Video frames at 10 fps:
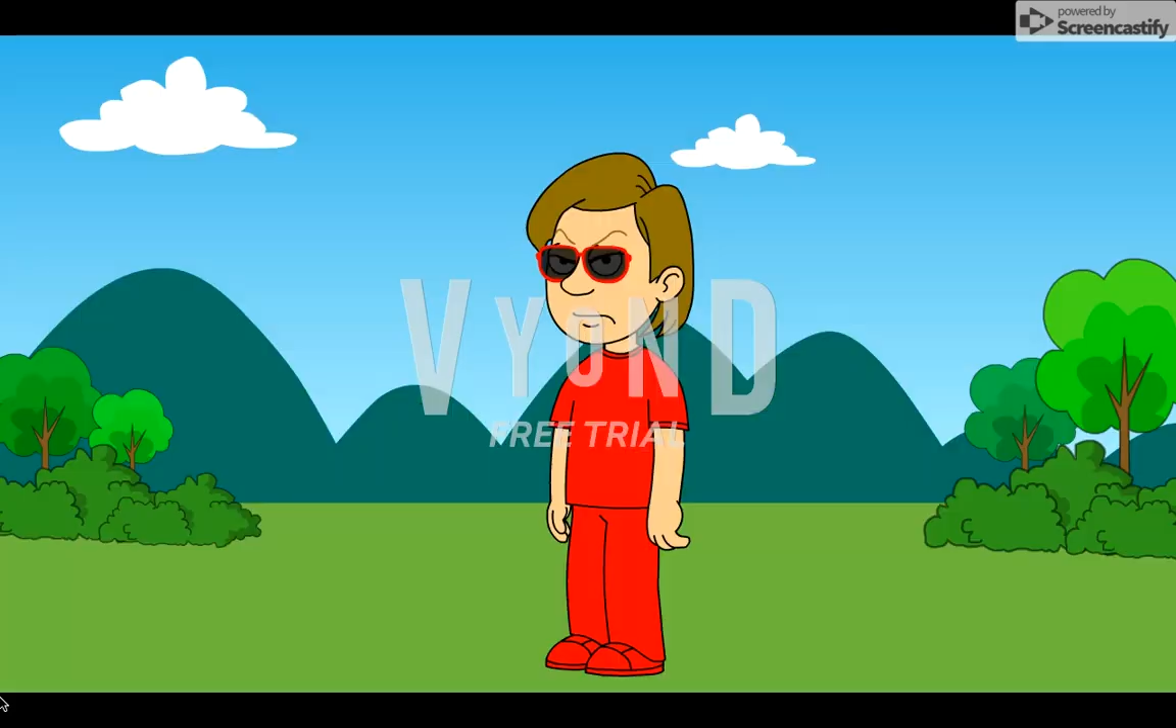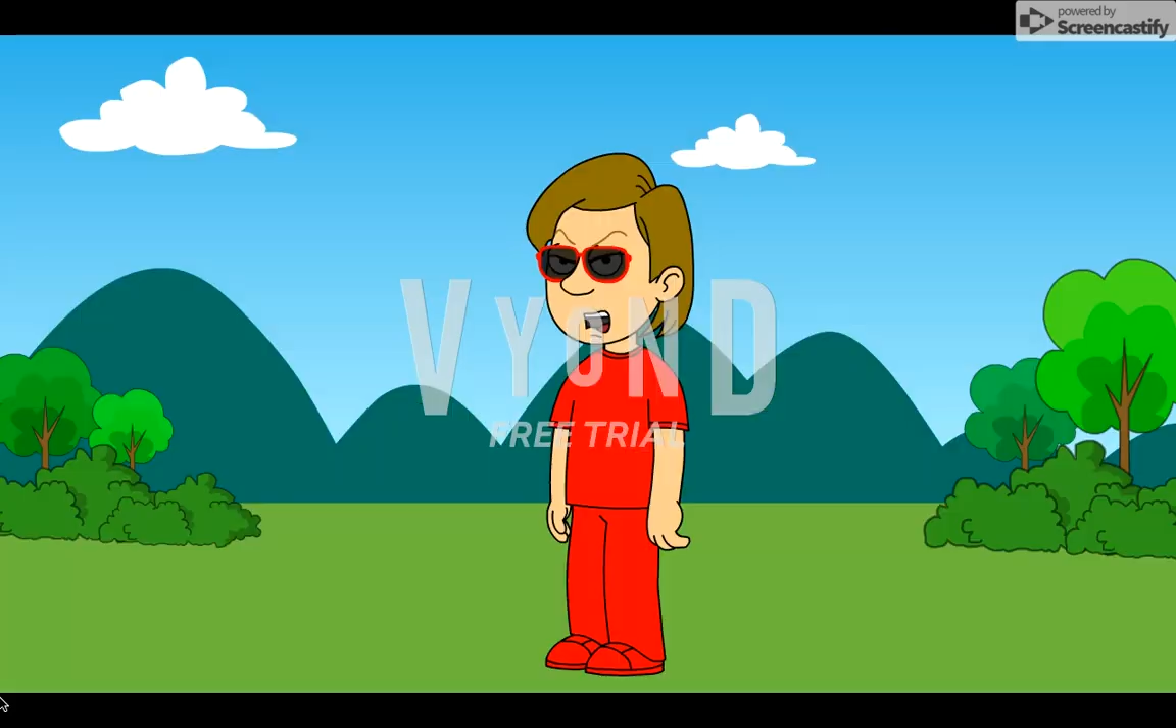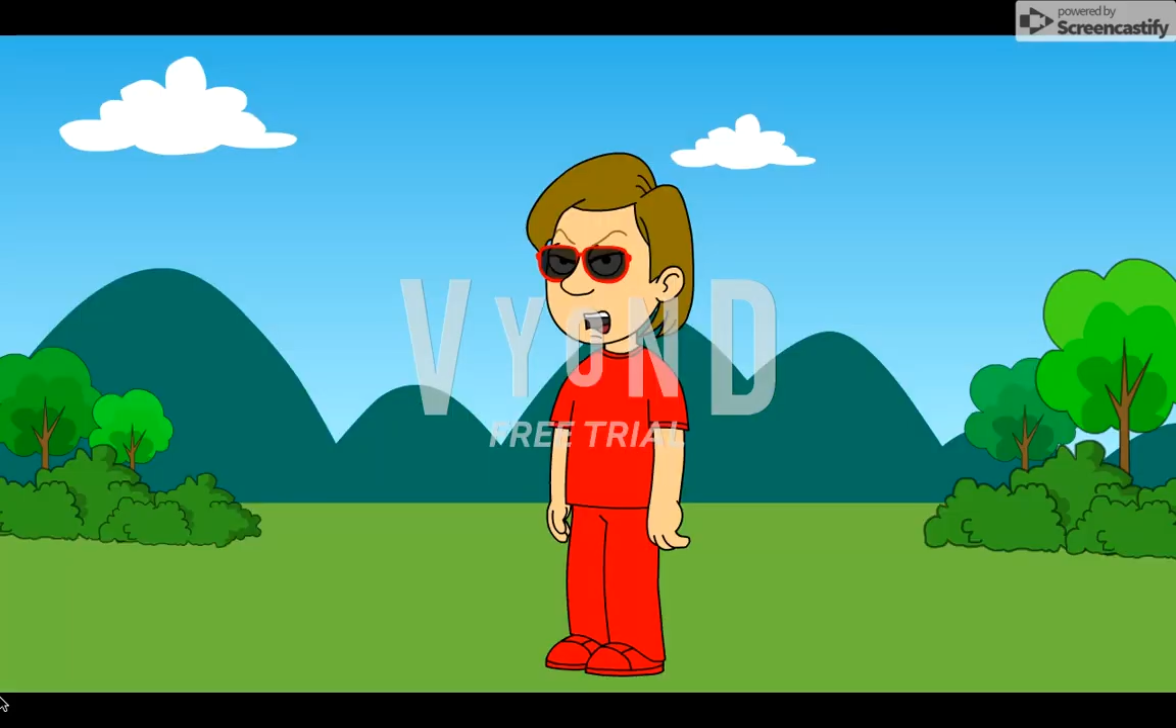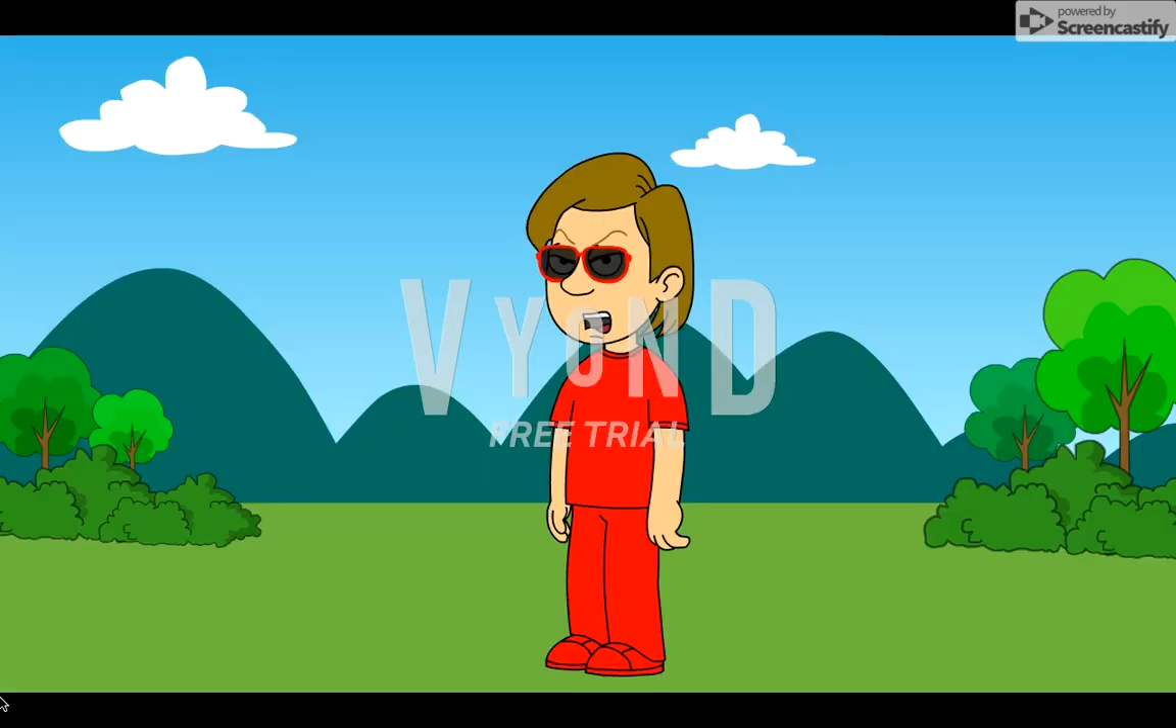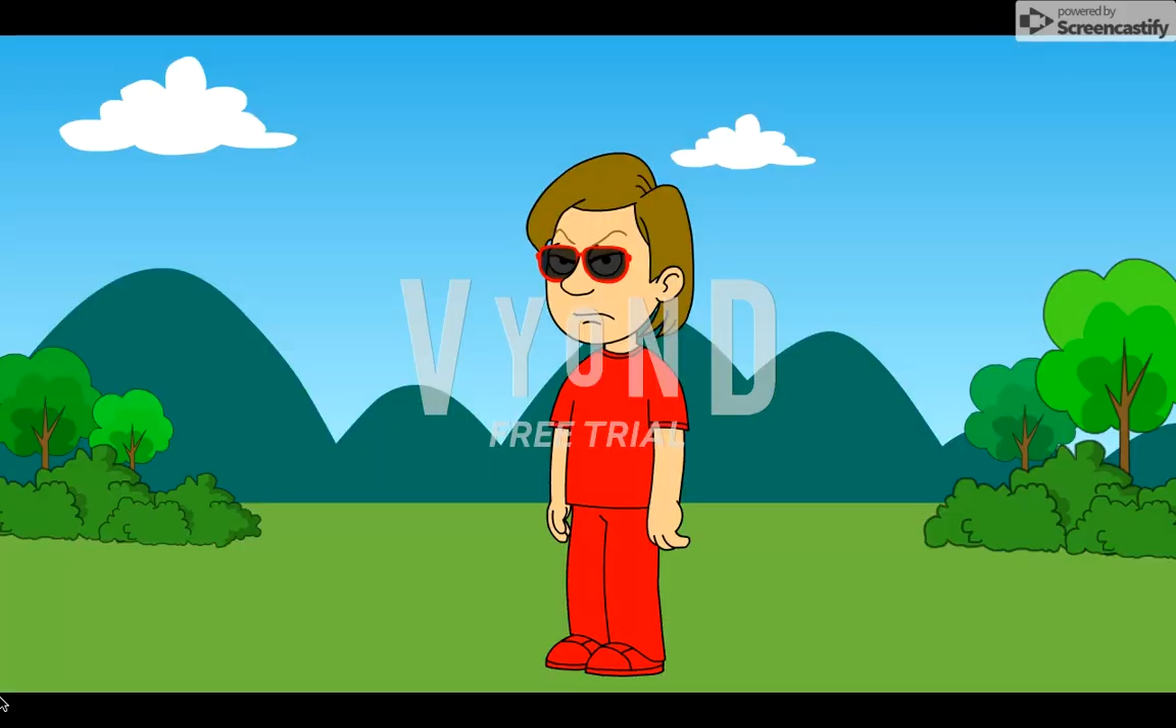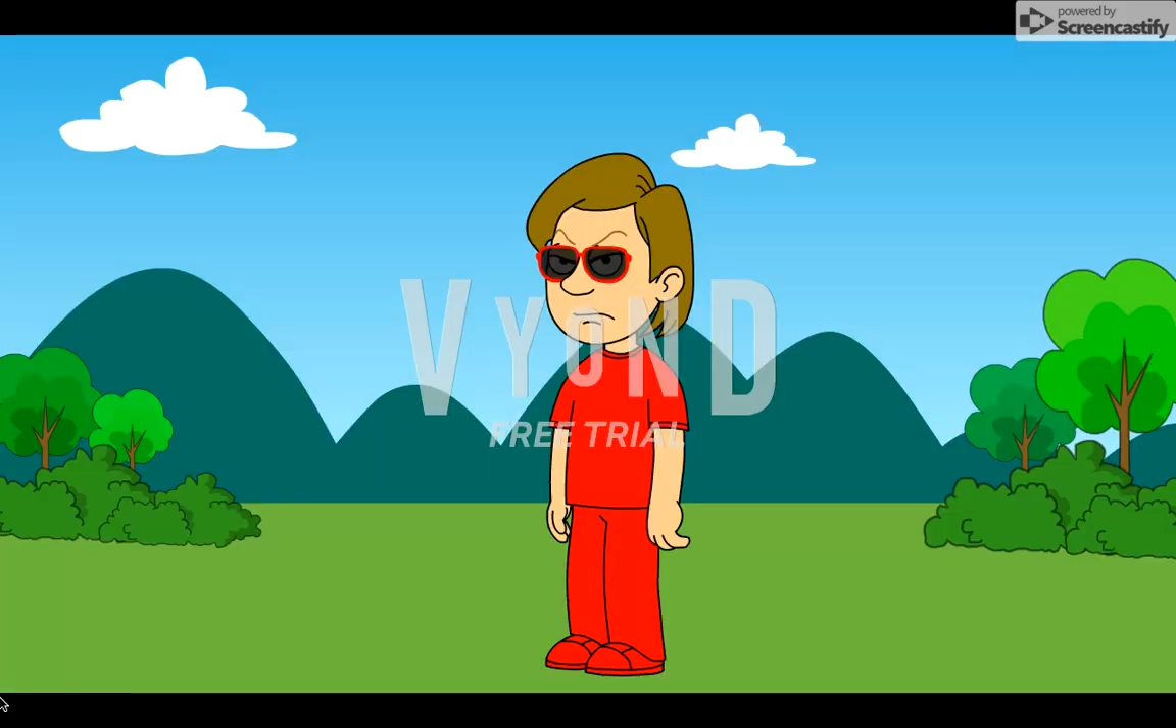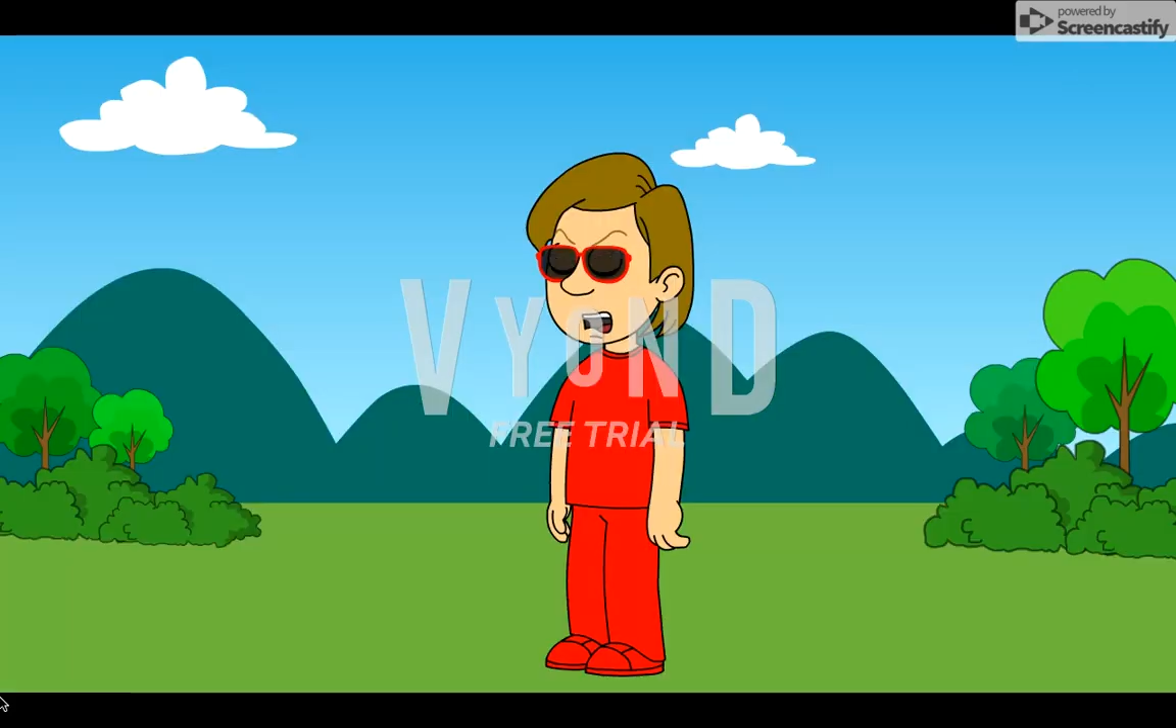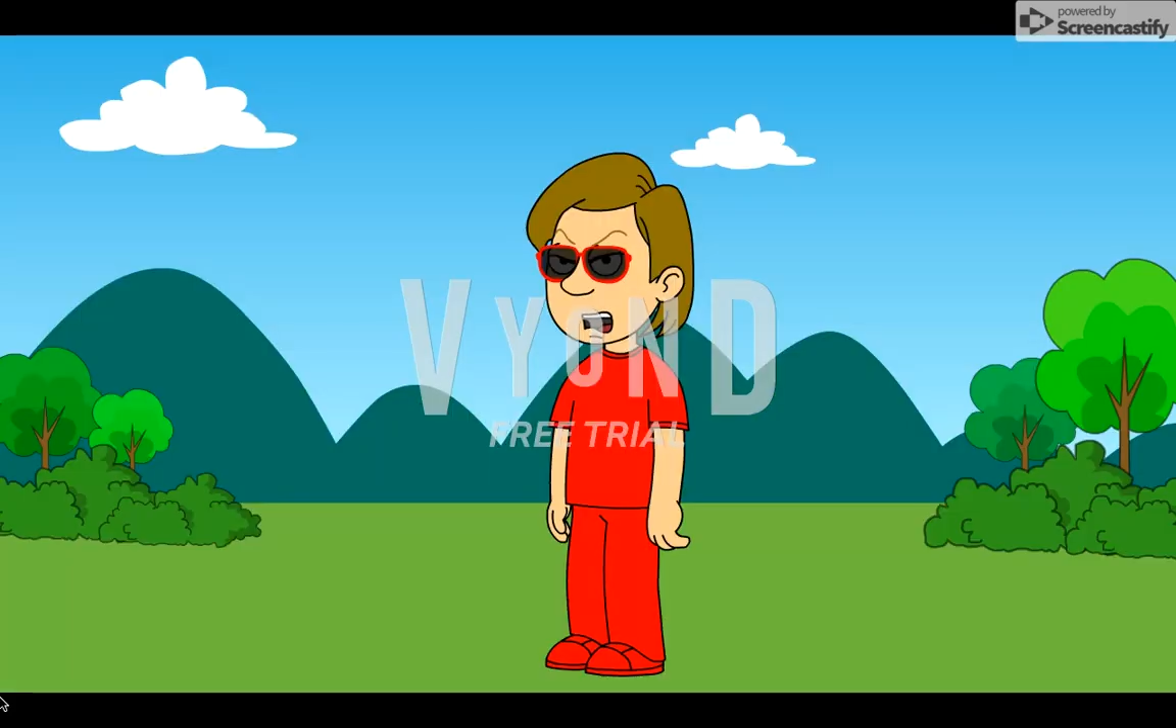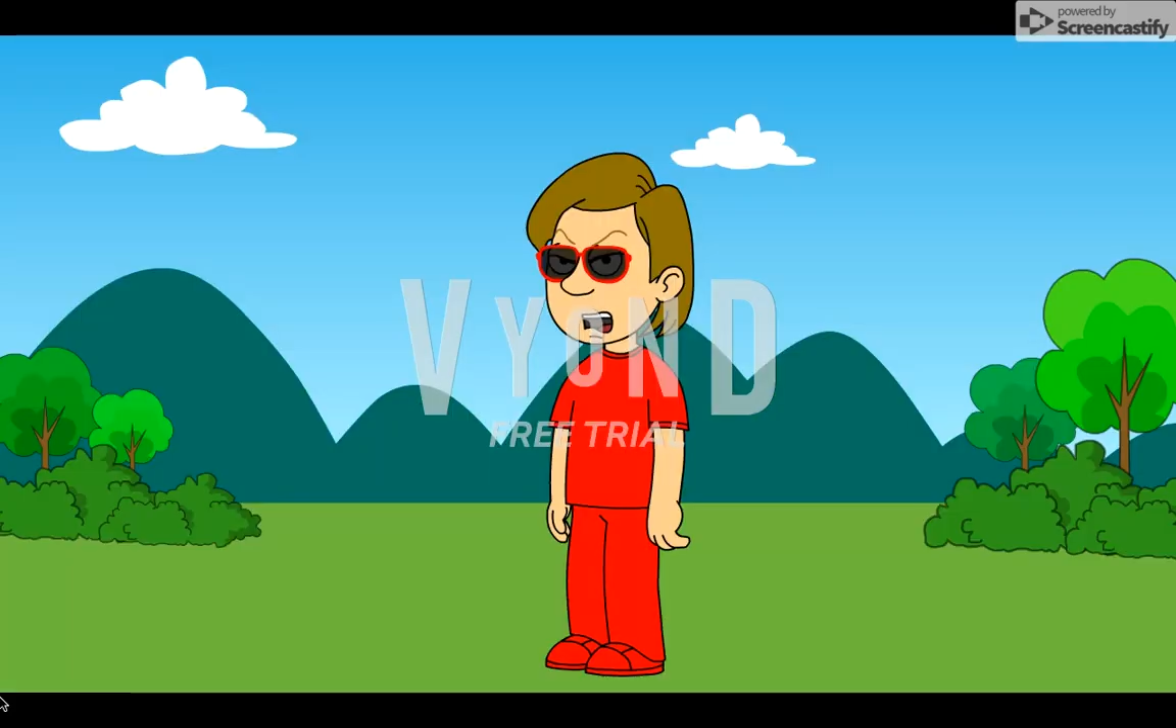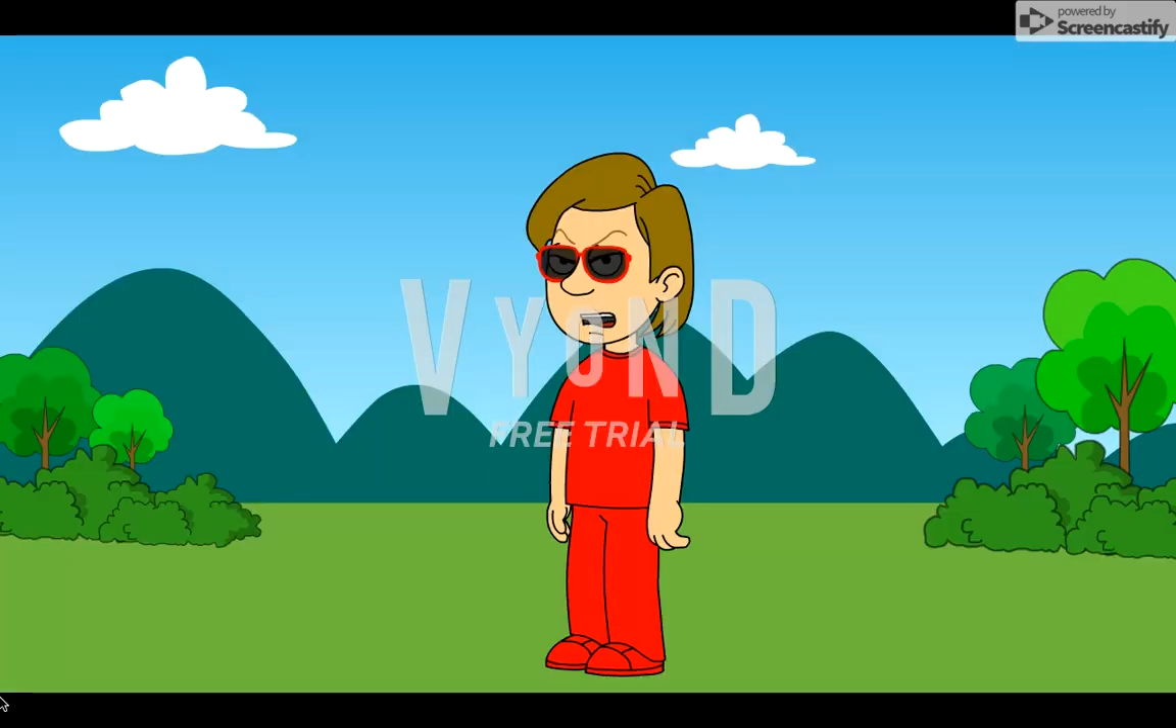Are
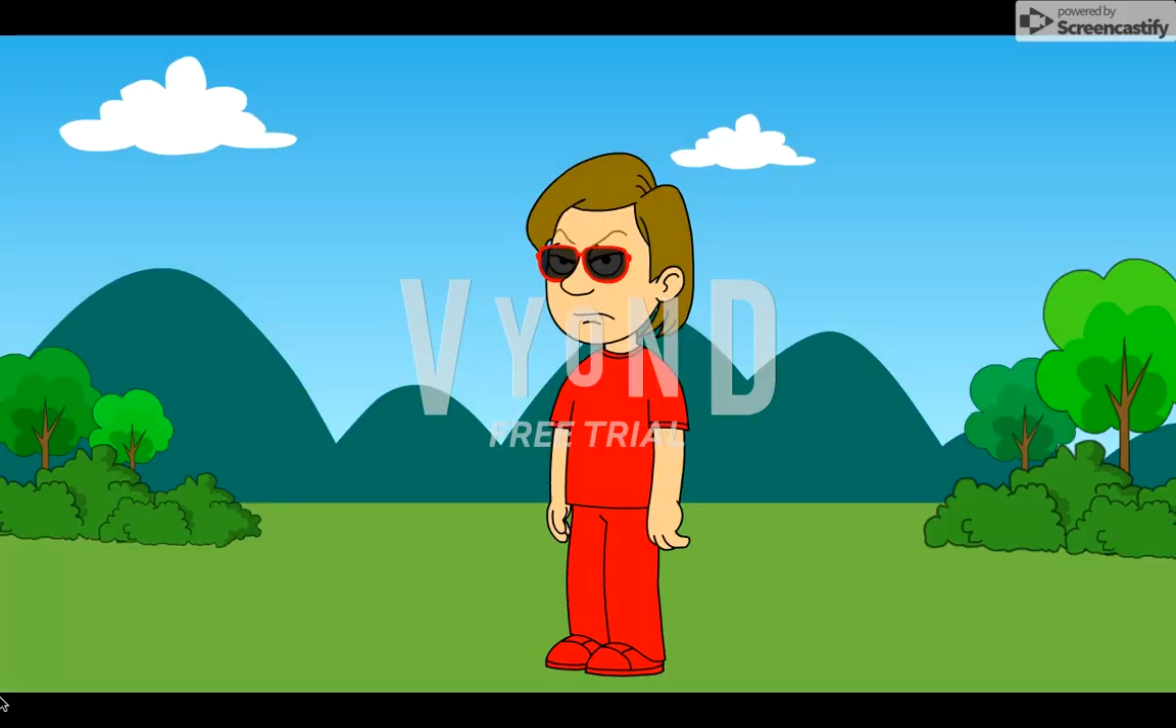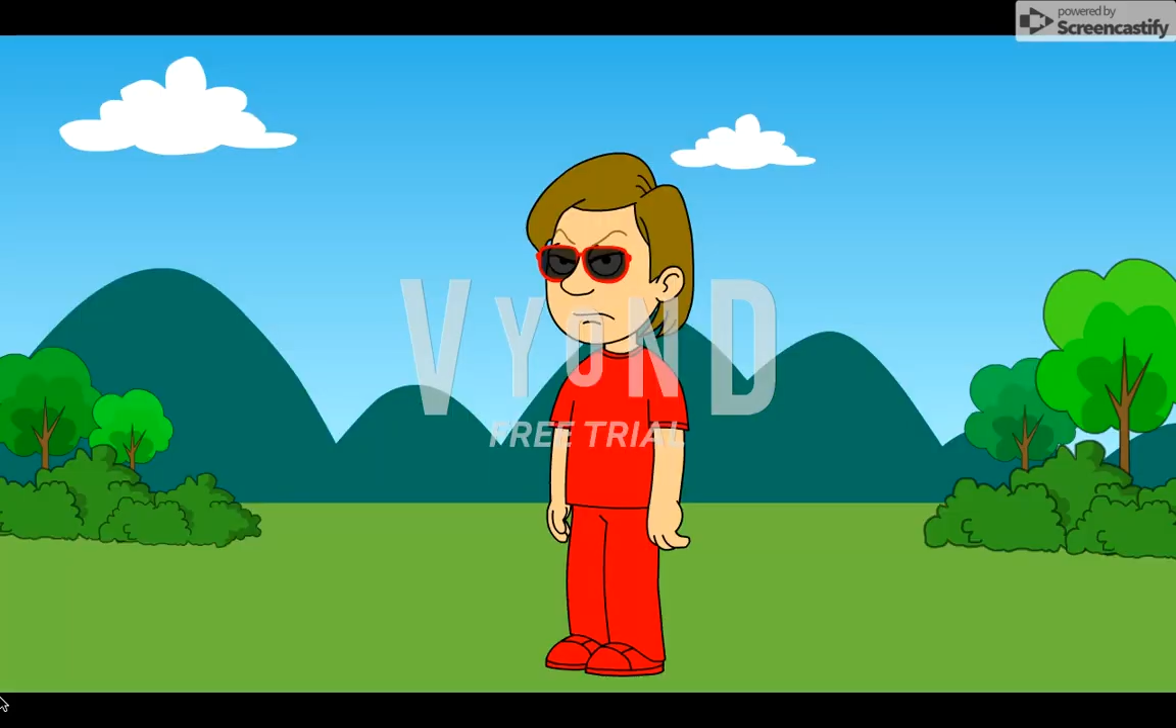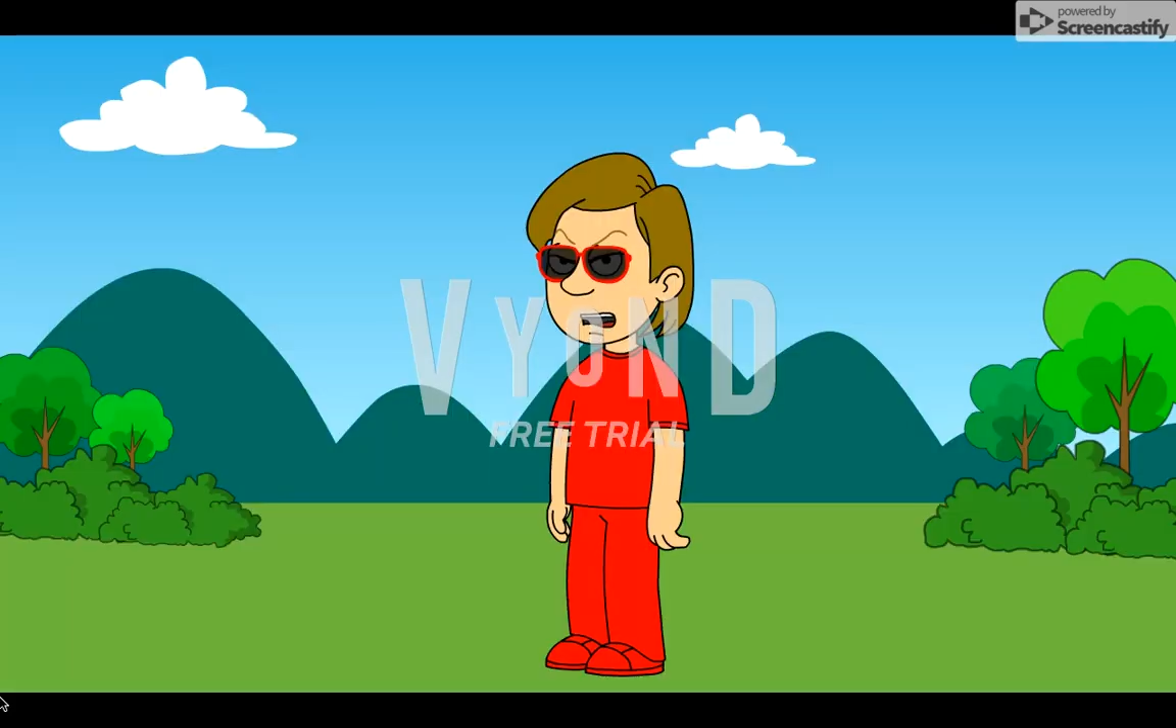you